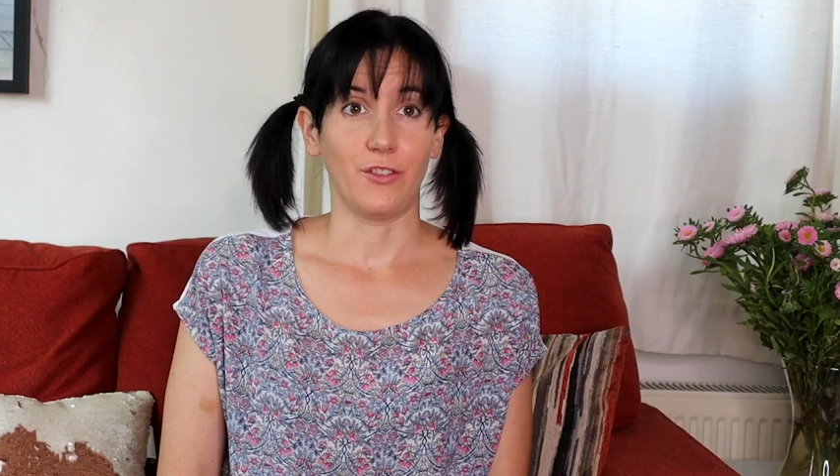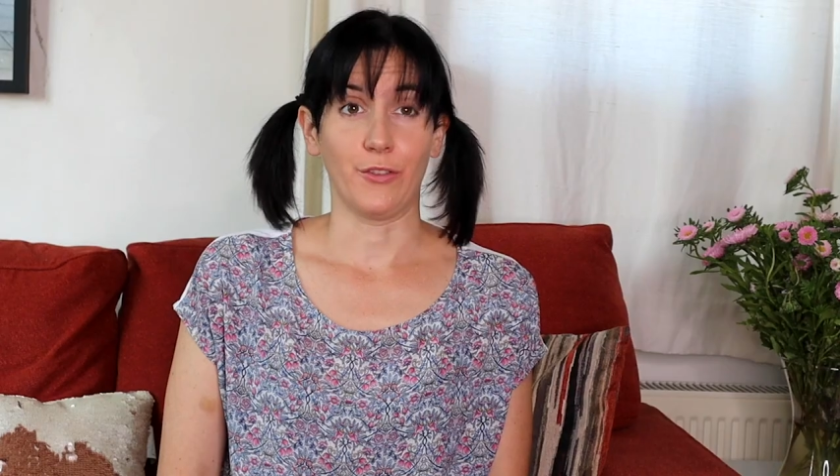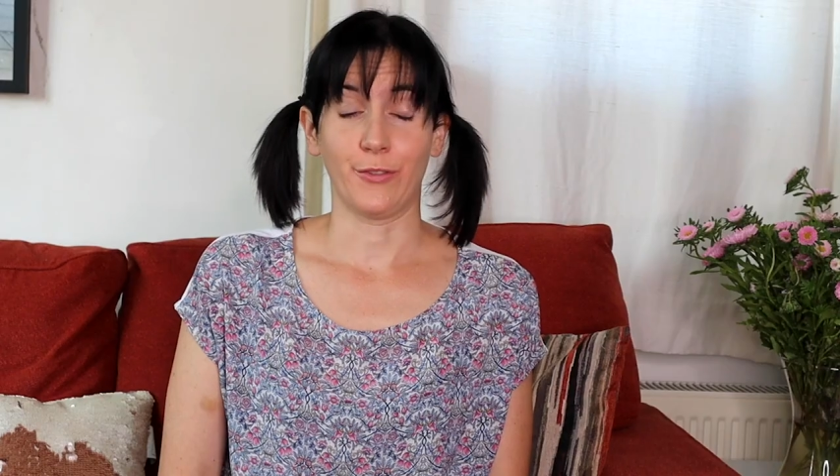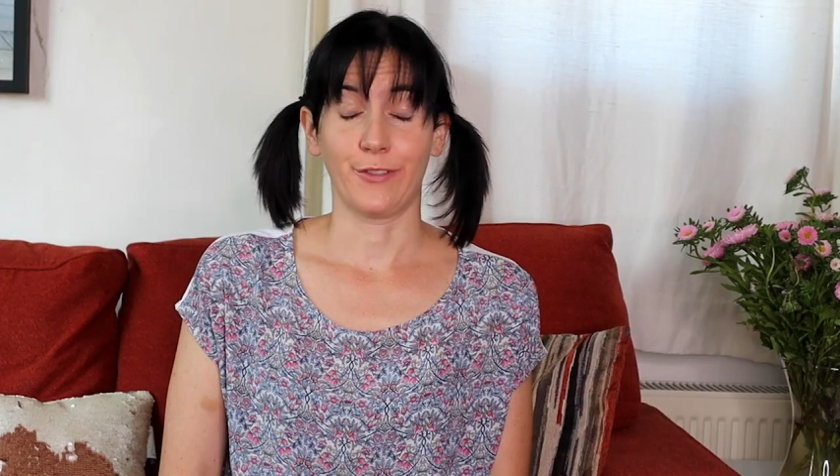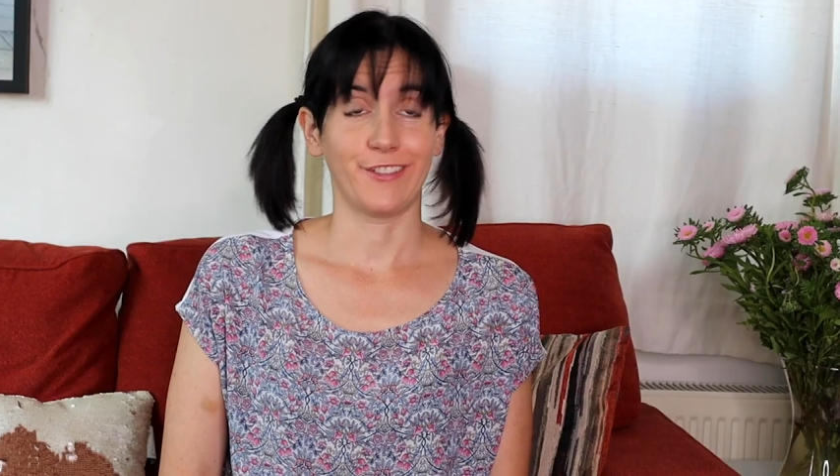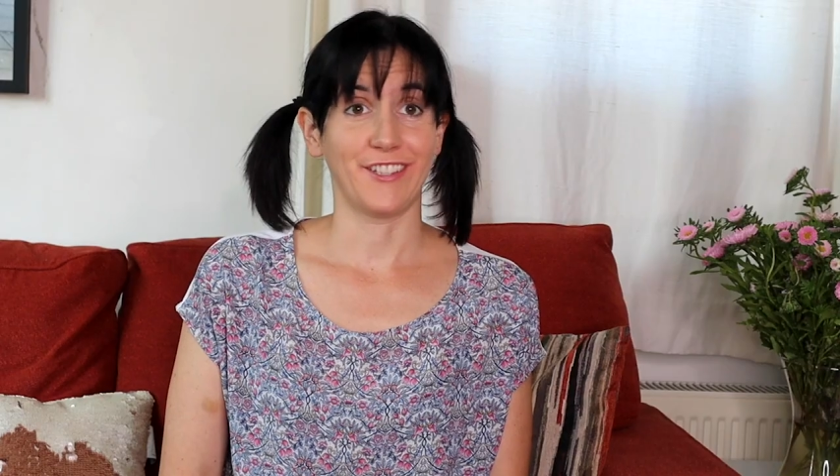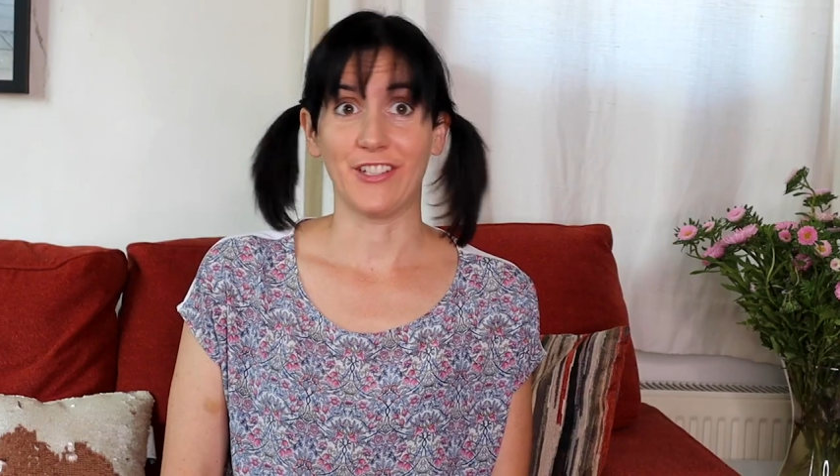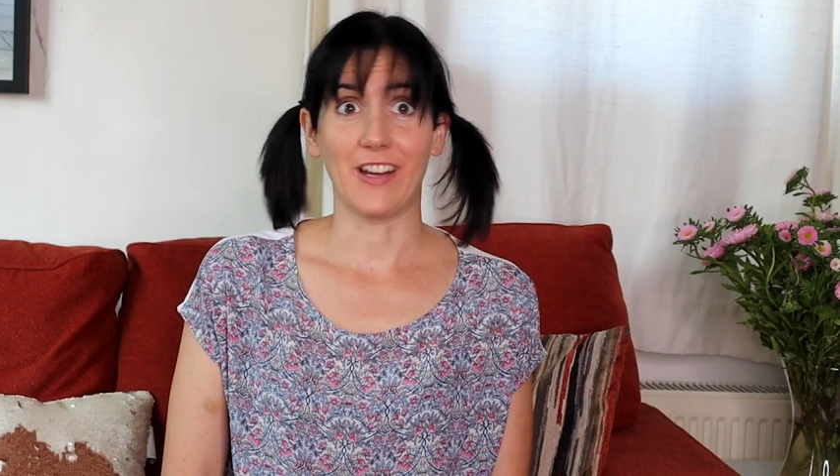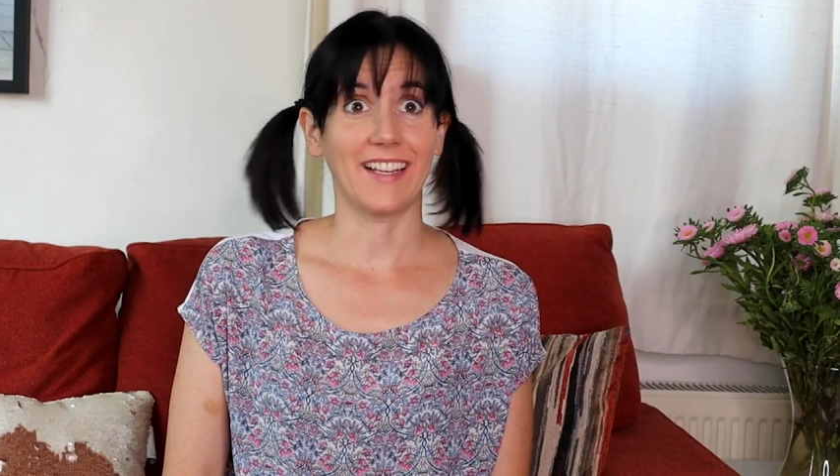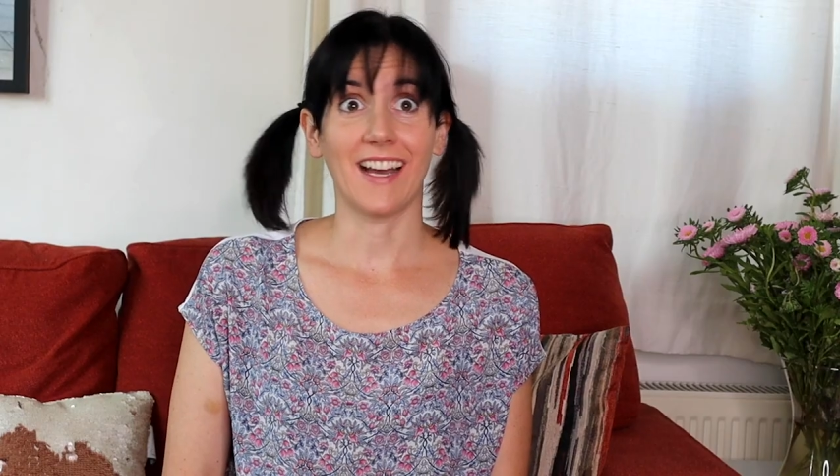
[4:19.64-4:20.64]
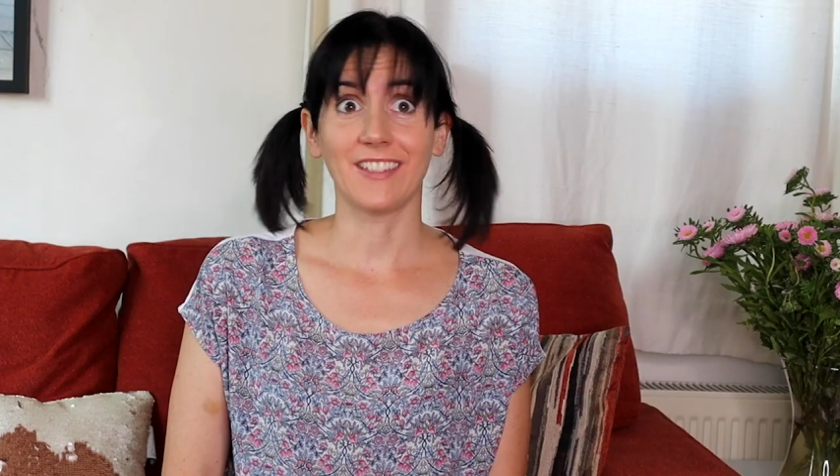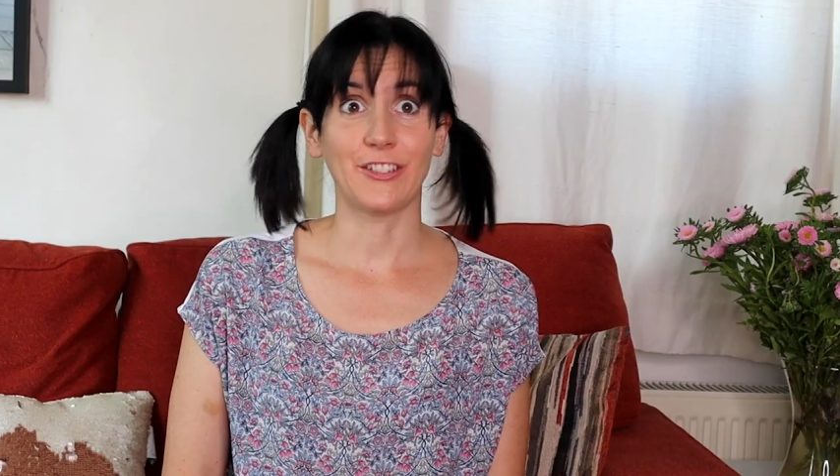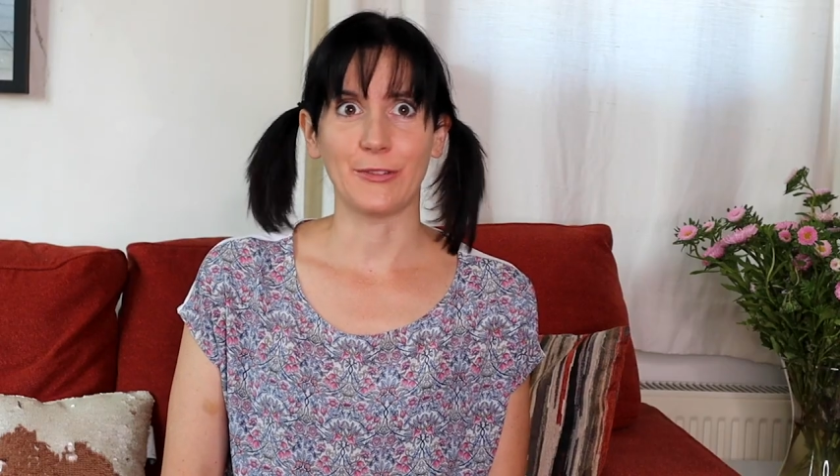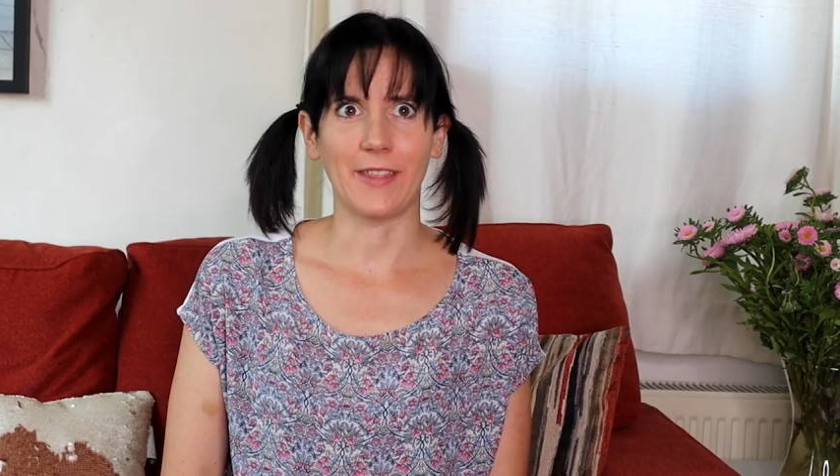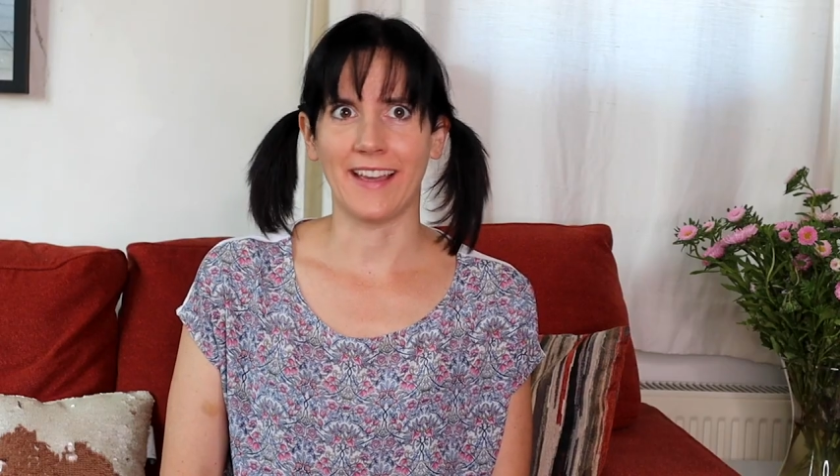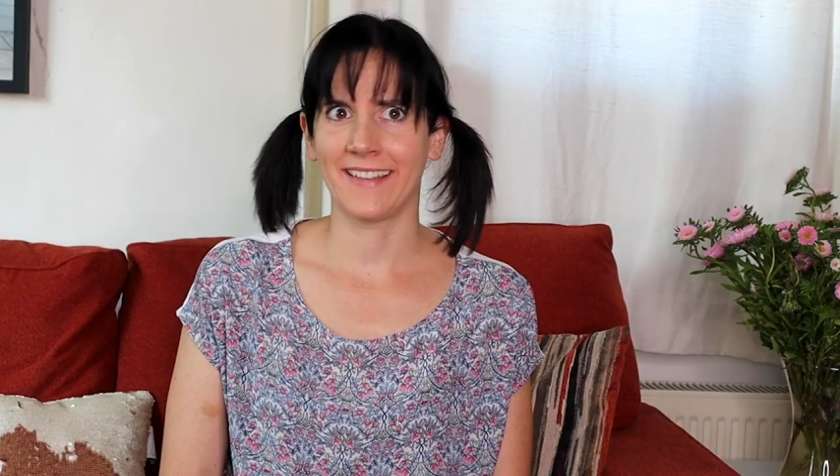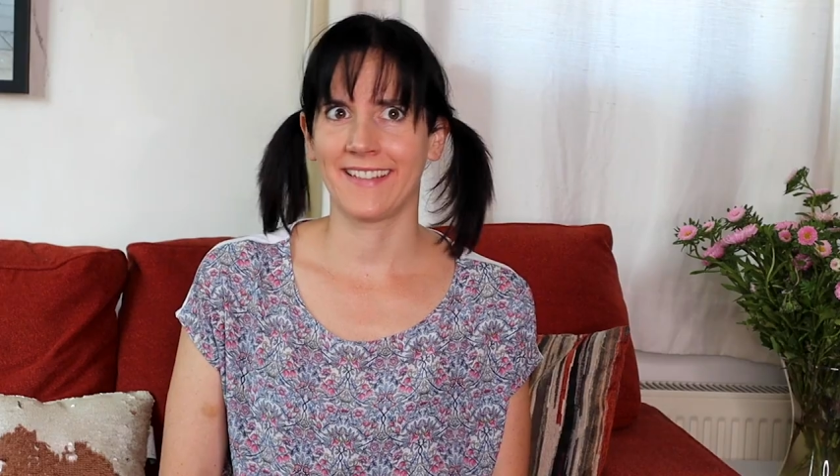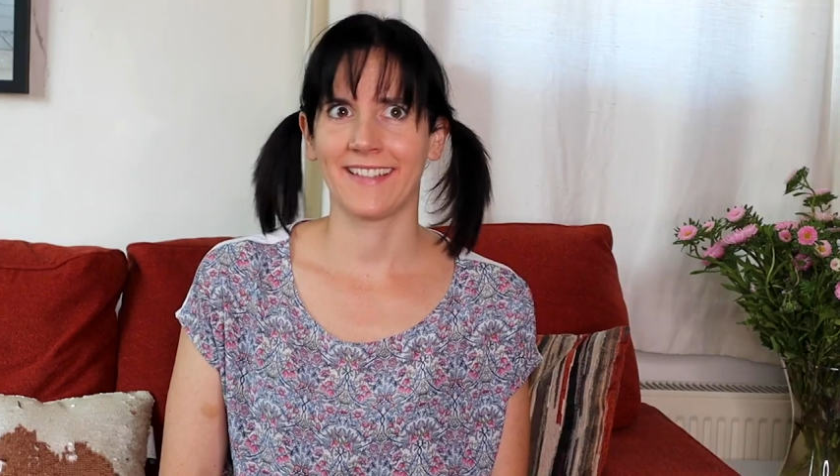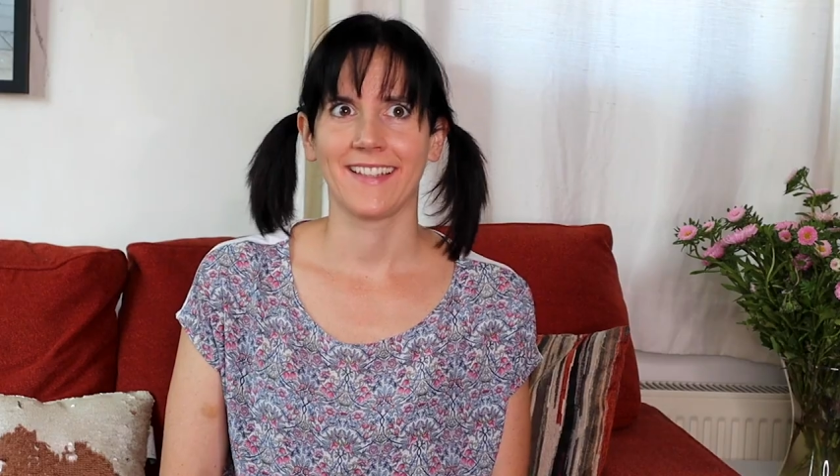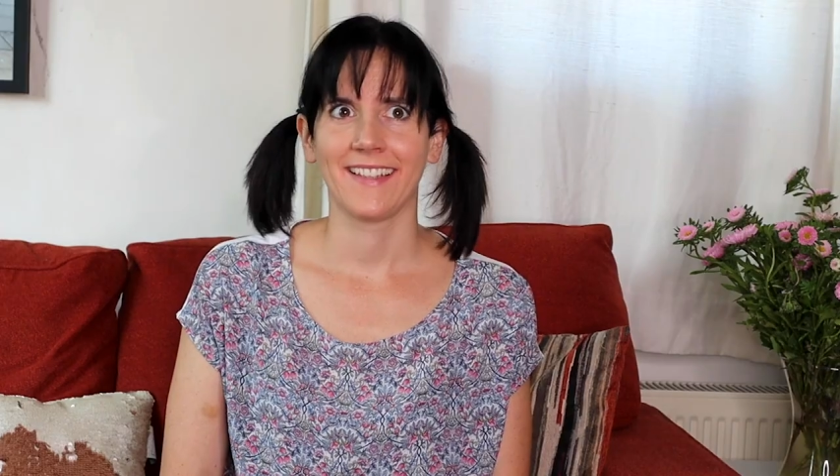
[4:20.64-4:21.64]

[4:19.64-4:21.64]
No, I can't do that.